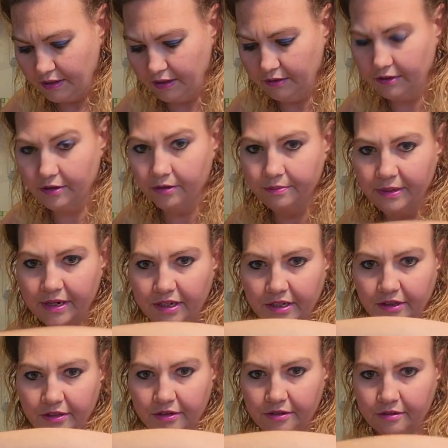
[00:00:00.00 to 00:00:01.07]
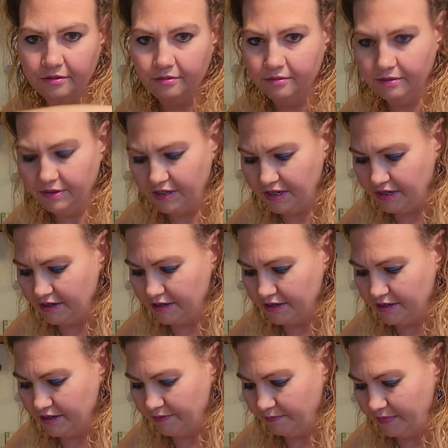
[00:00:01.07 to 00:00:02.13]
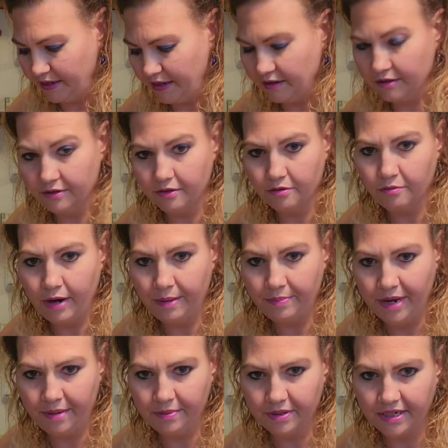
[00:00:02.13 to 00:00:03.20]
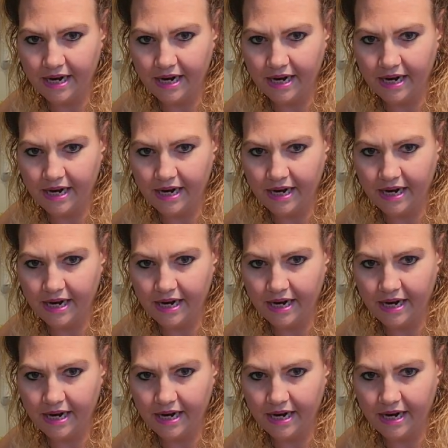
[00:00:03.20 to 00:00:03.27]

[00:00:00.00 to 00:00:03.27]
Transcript: a little bit of glue here and a little wet paper